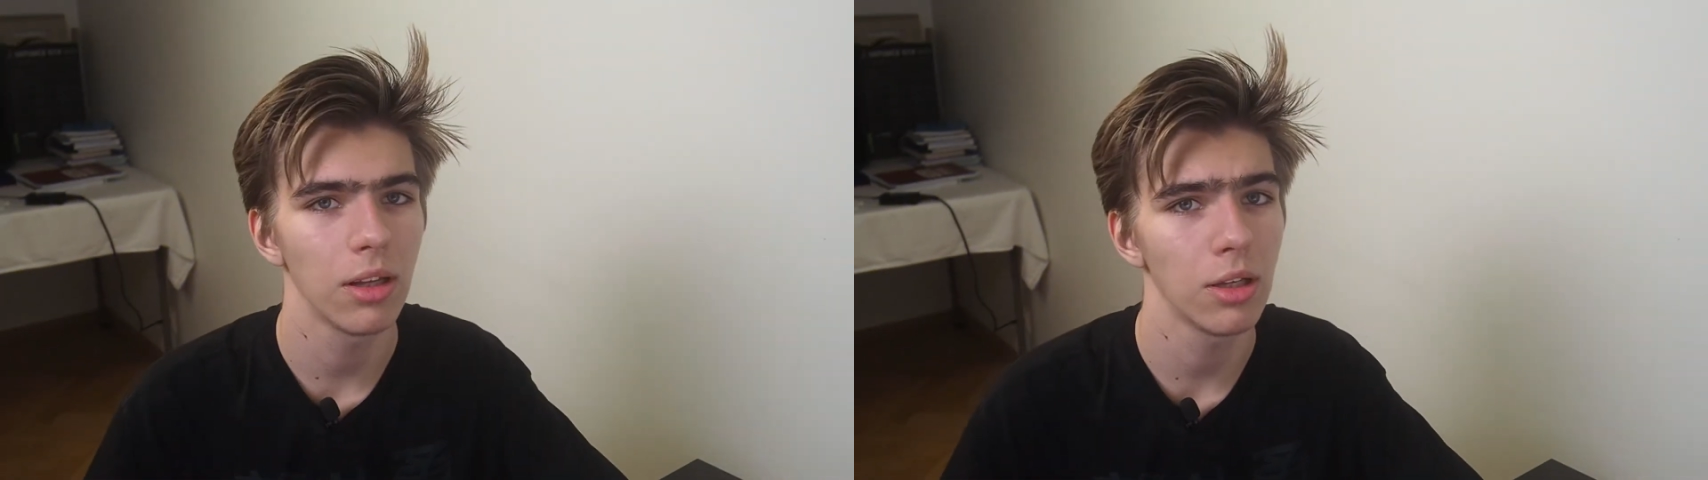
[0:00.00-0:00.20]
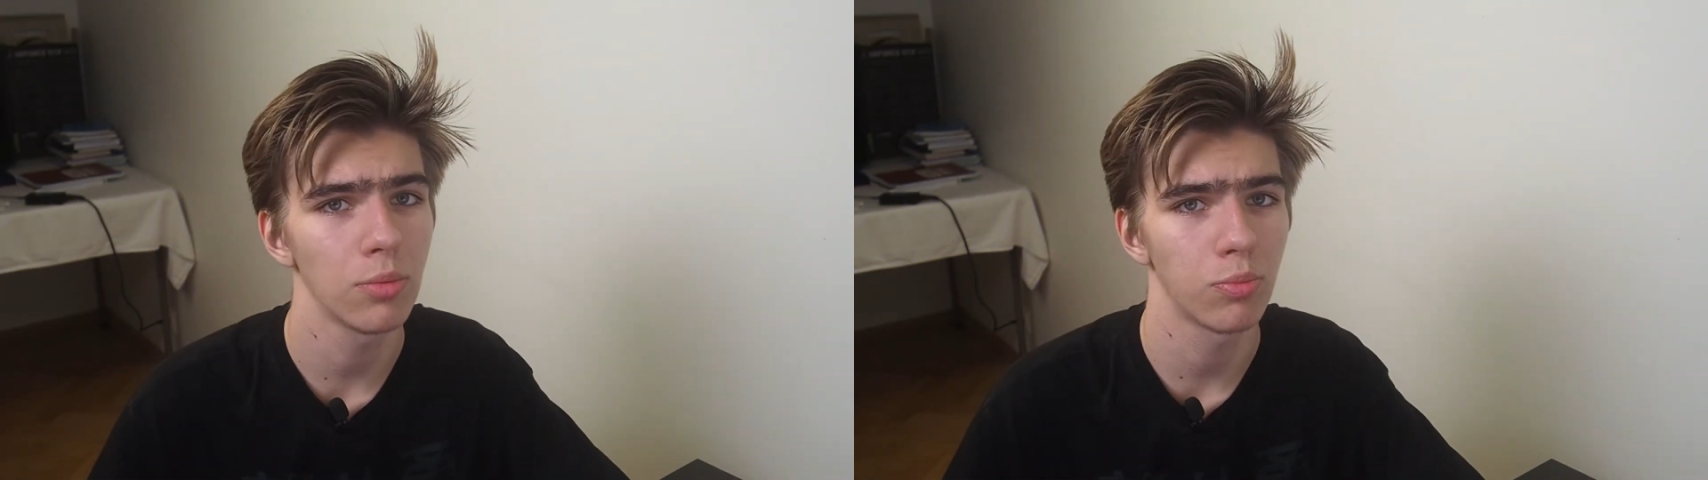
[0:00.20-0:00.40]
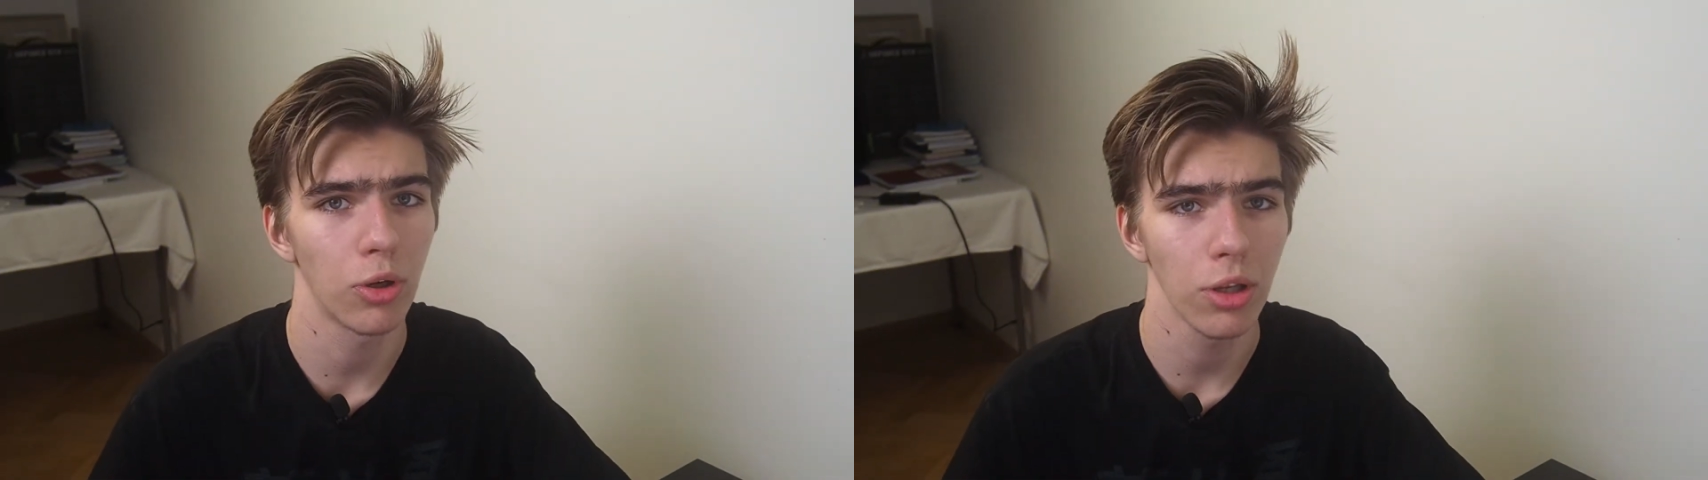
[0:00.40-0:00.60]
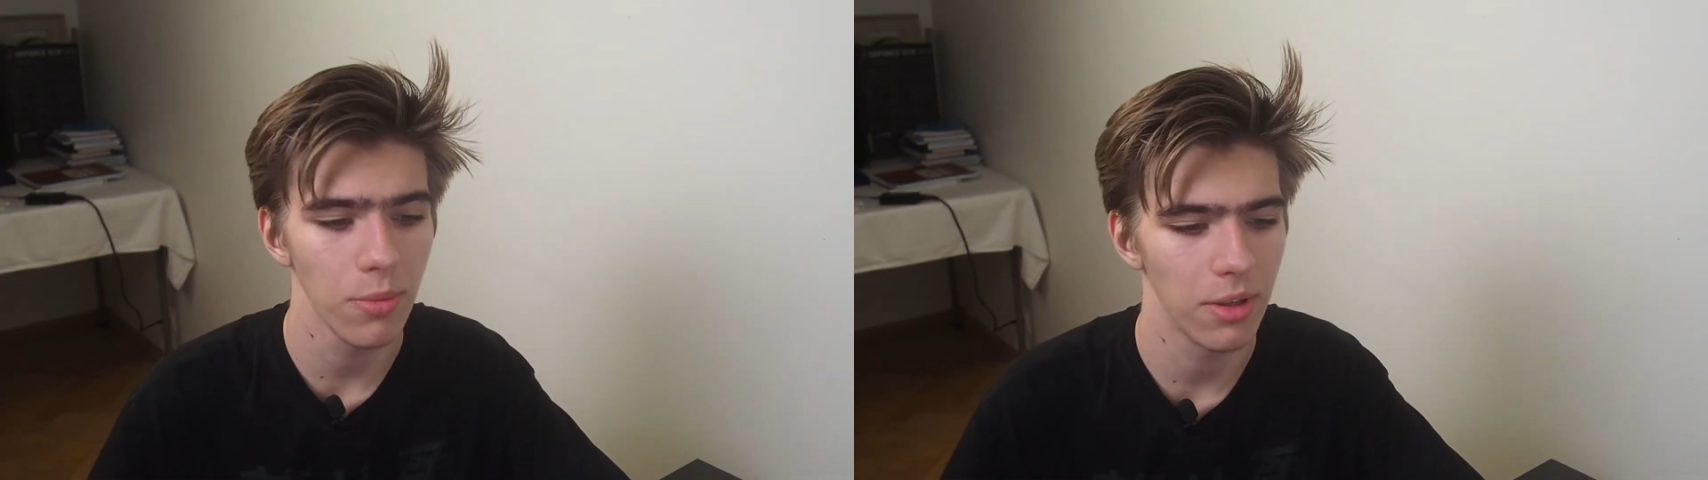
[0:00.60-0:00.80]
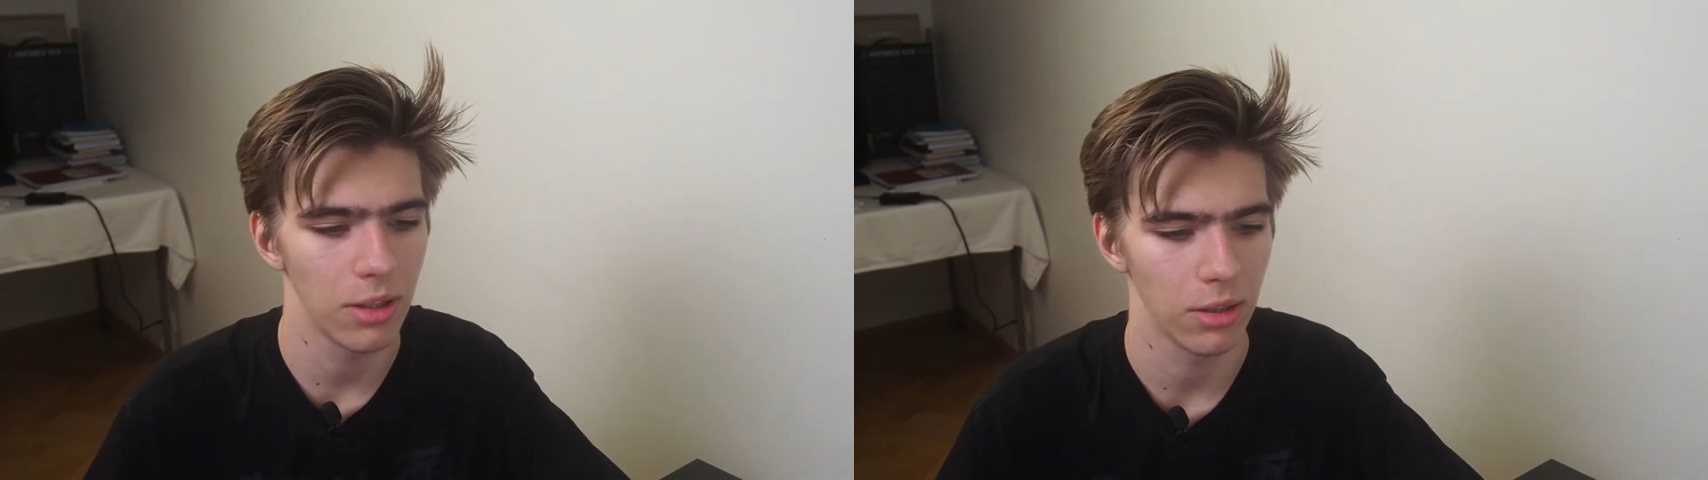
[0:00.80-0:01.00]
is
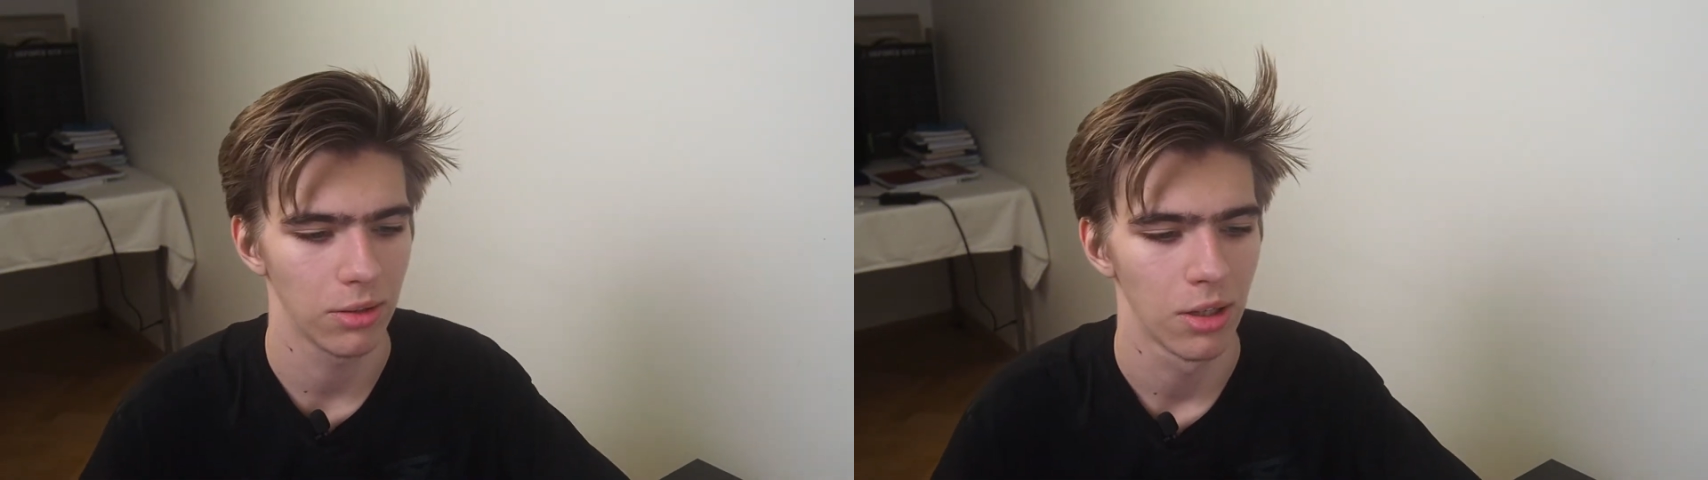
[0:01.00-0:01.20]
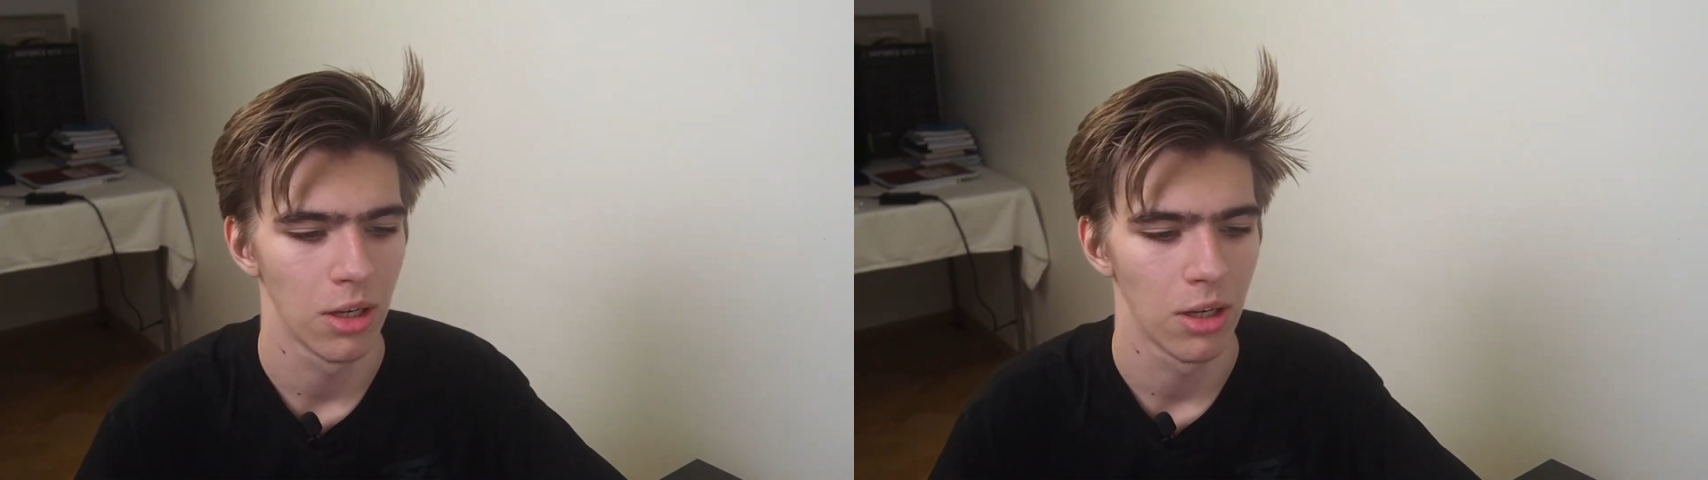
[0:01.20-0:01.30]
prohibited,